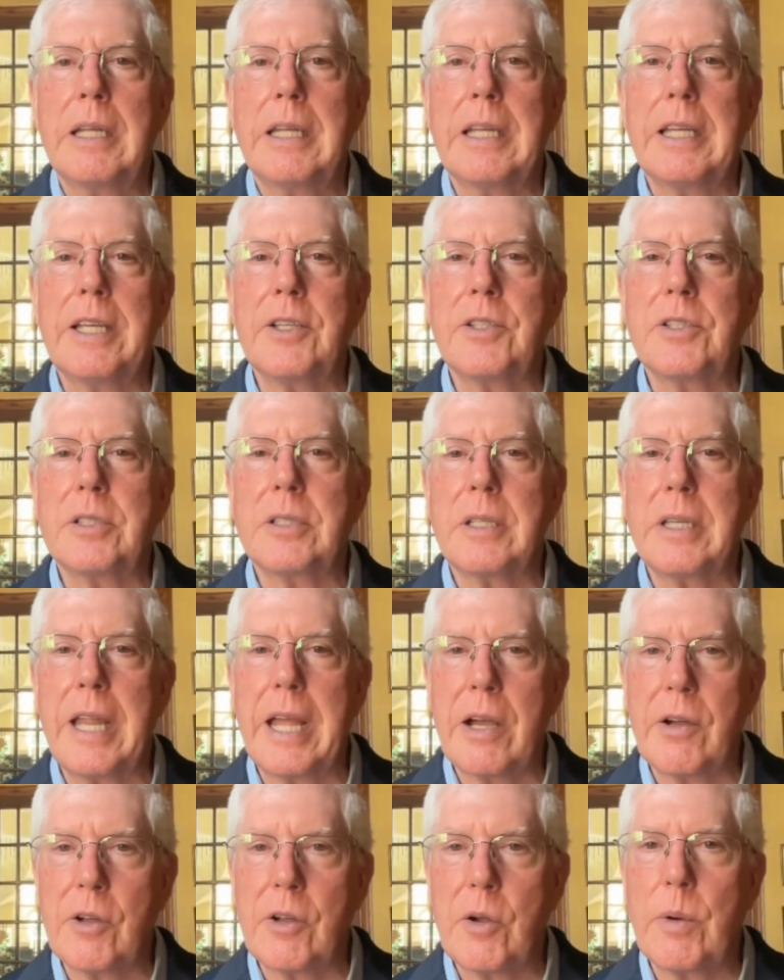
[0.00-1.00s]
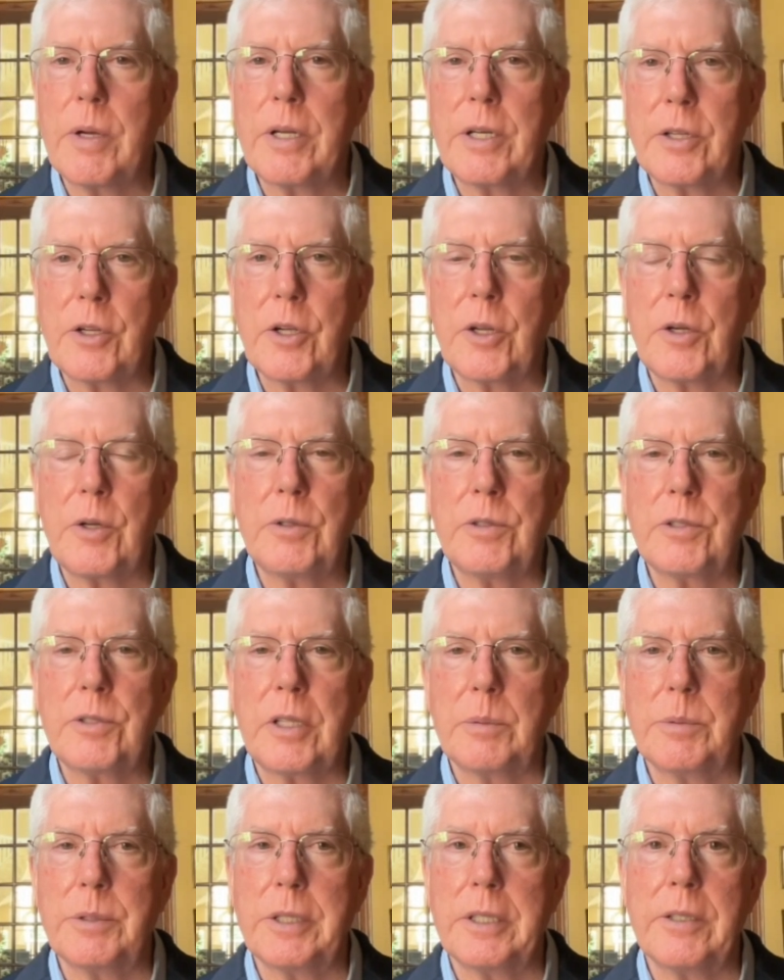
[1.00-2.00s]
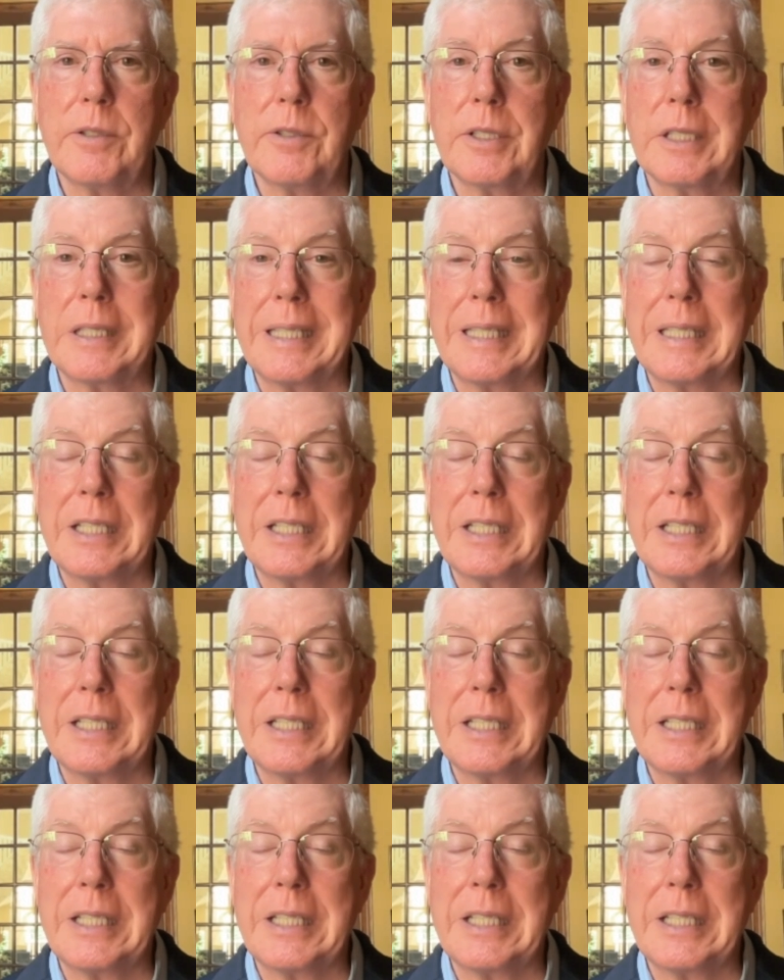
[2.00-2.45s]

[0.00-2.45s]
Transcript: is now going to the good news clubs and there's a